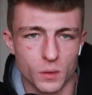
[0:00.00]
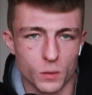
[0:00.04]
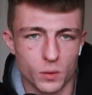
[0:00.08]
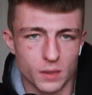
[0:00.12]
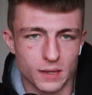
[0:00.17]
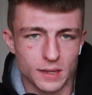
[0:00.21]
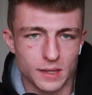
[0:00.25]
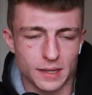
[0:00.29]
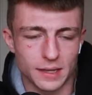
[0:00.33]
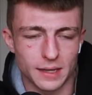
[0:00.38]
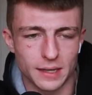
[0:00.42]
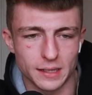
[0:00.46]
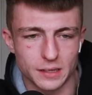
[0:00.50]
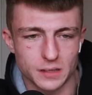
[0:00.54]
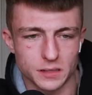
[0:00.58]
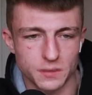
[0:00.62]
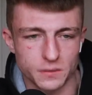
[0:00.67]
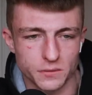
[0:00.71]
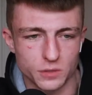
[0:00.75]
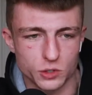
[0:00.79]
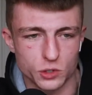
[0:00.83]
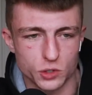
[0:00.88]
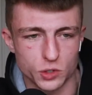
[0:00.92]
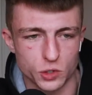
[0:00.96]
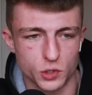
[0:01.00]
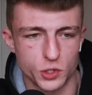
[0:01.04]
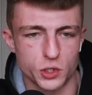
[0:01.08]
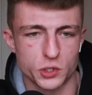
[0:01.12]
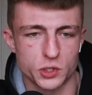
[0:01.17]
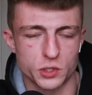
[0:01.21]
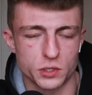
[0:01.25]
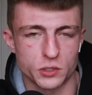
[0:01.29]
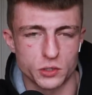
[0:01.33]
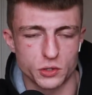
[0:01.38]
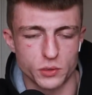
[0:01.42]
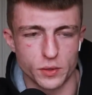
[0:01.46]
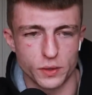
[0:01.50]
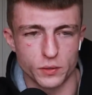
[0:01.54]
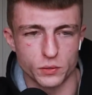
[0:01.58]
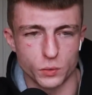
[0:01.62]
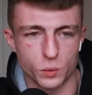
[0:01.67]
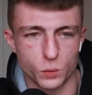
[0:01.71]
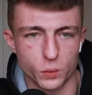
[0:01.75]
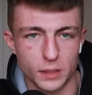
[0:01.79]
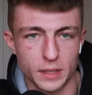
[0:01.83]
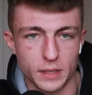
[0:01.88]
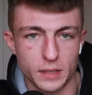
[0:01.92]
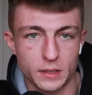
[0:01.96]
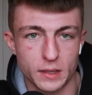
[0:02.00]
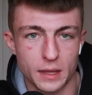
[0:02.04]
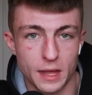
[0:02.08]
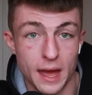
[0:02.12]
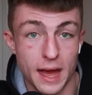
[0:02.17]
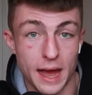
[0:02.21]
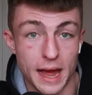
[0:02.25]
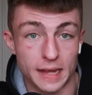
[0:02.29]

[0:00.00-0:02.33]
with a list of instructions throughout the week,